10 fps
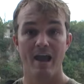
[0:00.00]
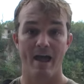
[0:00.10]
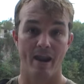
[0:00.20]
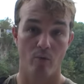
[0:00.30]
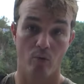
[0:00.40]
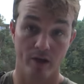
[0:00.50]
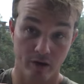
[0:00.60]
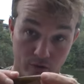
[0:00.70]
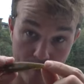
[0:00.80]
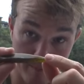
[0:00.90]
And I will
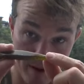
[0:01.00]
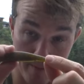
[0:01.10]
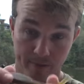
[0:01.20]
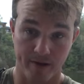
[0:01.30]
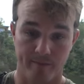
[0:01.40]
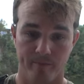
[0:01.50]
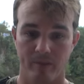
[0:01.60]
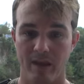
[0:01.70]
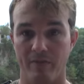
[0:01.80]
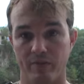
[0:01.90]
get green pumpkin
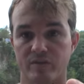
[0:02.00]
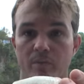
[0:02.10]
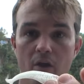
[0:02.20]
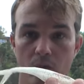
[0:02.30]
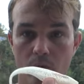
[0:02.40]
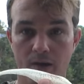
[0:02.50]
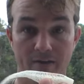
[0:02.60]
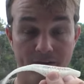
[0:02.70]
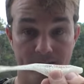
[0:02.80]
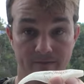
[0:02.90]
in the smaller one
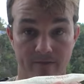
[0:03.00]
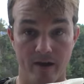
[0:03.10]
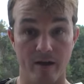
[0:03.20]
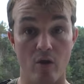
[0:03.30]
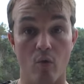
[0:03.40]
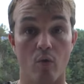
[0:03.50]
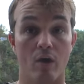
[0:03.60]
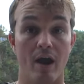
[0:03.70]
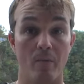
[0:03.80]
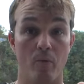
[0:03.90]
if I can find it,
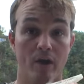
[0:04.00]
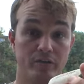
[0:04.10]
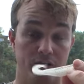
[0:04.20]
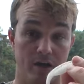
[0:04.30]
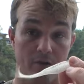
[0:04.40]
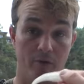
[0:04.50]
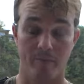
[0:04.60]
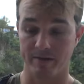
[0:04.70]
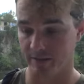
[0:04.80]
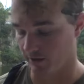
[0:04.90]
or I will actually color
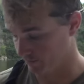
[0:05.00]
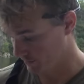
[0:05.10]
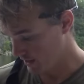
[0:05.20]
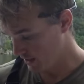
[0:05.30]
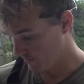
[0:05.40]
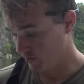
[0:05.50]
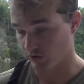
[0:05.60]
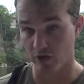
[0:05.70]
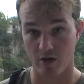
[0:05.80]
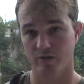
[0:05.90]
it myself.
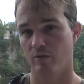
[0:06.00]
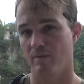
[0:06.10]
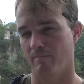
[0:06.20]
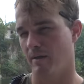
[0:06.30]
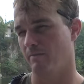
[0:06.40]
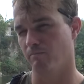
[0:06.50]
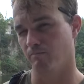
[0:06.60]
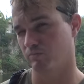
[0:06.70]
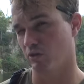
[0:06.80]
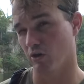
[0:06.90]
There's also a, a
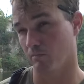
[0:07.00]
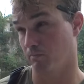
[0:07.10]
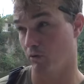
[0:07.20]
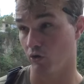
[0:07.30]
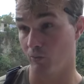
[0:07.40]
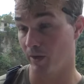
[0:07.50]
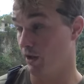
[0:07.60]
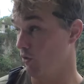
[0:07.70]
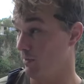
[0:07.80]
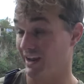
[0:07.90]
dark pearl
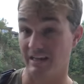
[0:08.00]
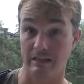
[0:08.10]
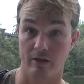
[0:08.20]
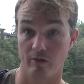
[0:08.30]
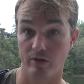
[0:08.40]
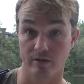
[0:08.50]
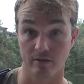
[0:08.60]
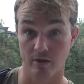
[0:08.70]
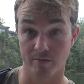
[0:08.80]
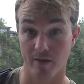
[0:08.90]
minnow, but I literally just
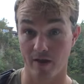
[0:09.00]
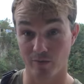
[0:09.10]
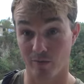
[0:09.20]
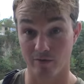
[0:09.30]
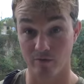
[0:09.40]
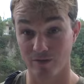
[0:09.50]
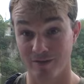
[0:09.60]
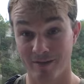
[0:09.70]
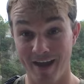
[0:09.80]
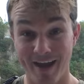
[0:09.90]
lost my last one when I was
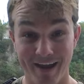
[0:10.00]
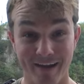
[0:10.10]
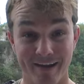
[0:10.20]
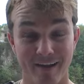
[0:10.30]
fishing today.